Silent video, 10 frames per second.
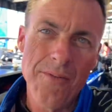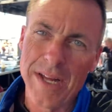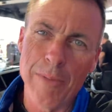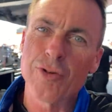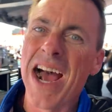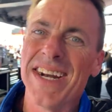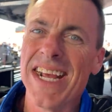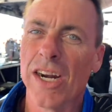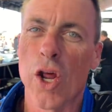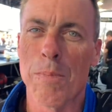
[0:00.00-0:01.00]
I'm trying to
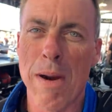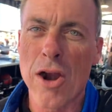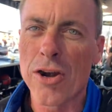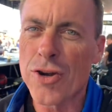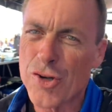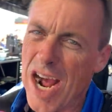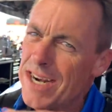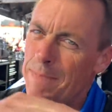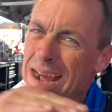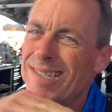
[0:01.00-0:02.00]
eat a little burger, trying
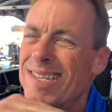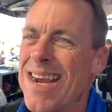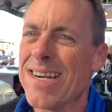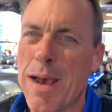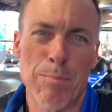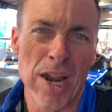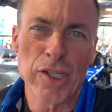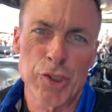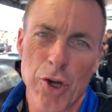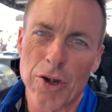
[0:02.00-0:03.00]
to maintain that blood
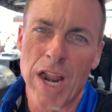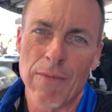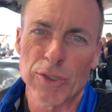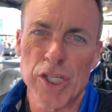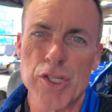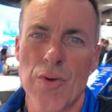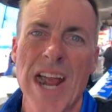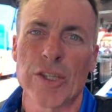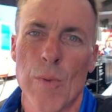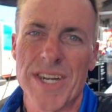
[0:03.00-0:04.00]
sugar level just
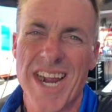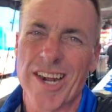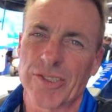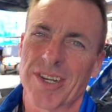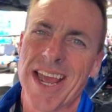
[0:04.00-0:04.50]
right the way Dr.